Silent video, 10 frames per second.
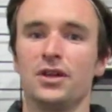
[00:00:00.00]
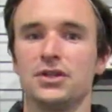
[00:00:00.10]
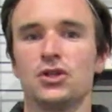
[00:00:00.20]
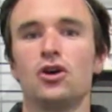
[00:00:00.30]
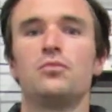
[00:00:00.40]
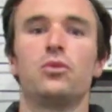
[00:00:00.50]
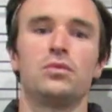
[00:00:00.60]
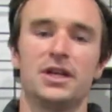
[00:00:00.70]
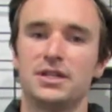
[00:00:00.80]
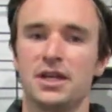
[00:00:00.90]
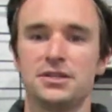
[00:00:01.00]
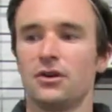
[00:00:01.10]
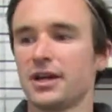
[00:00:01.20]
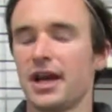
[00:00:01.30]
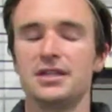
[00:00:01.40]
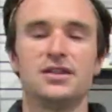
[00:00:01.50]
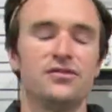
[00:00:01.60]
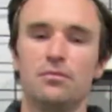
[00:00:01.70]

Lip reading: It's not a case of the